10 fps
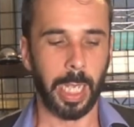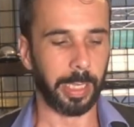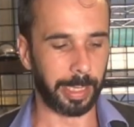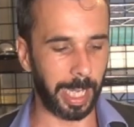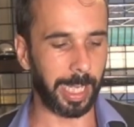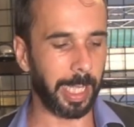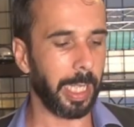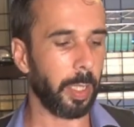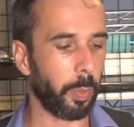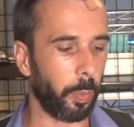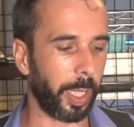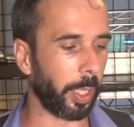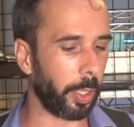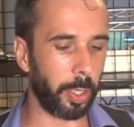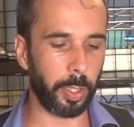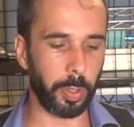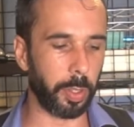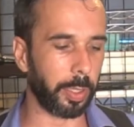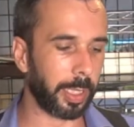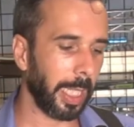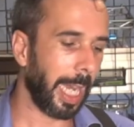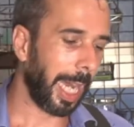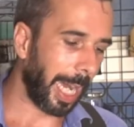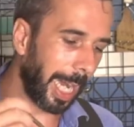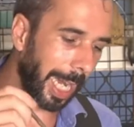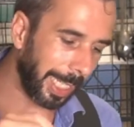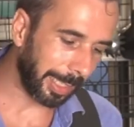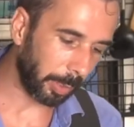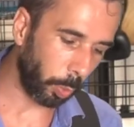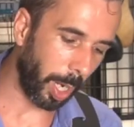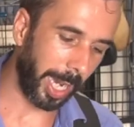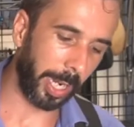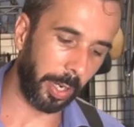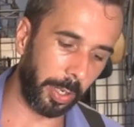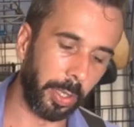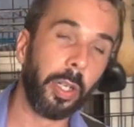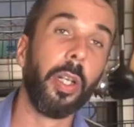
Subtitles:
Then we're going to use ice water